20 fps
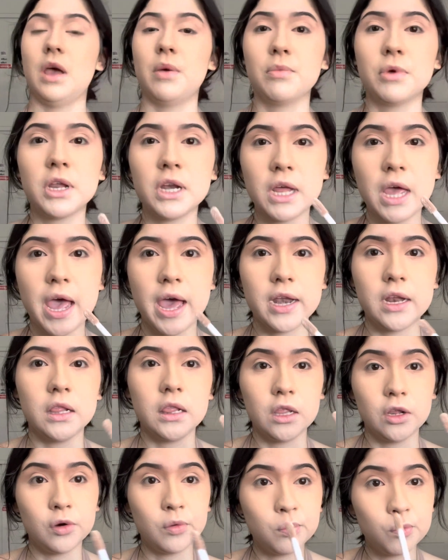I'm gonna add a
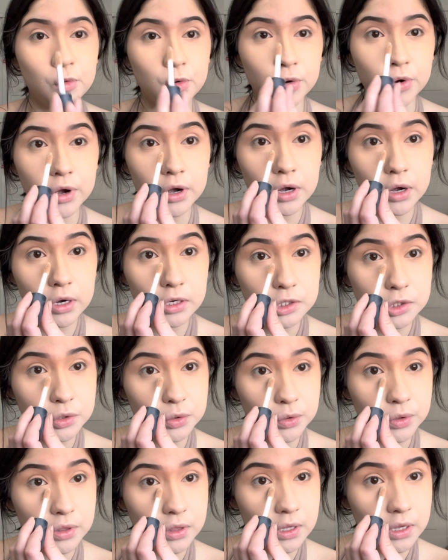little more
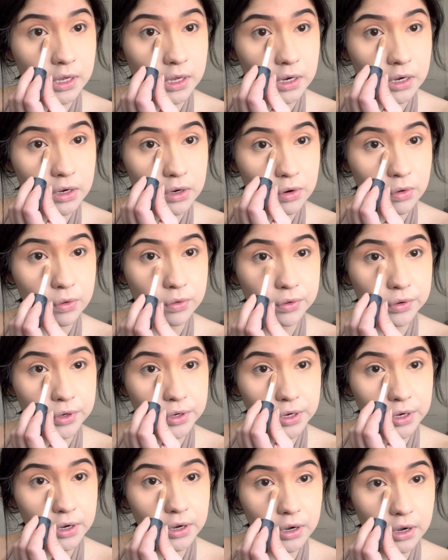to the inner
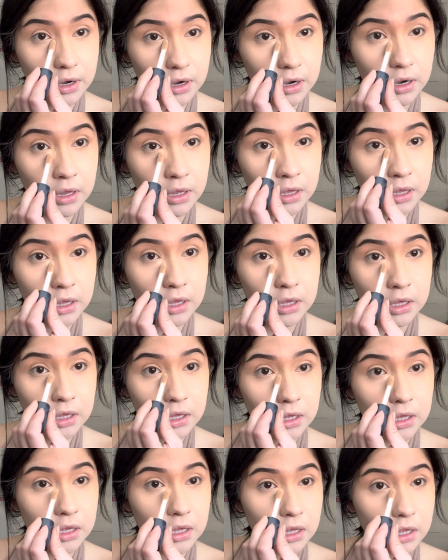corner
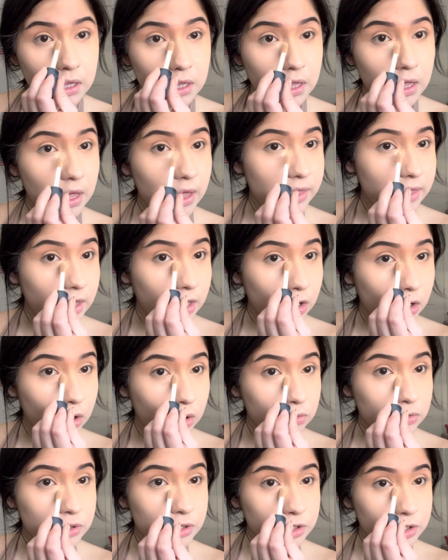and then
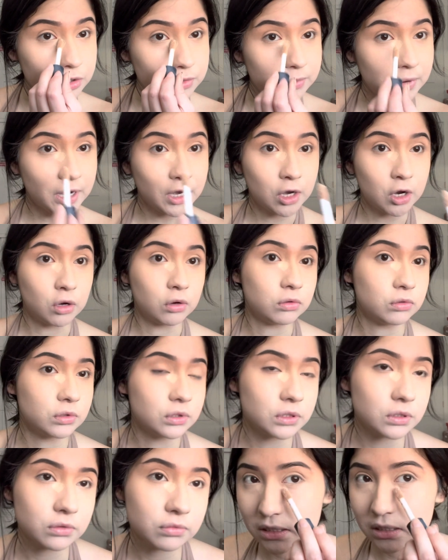closer to my nose.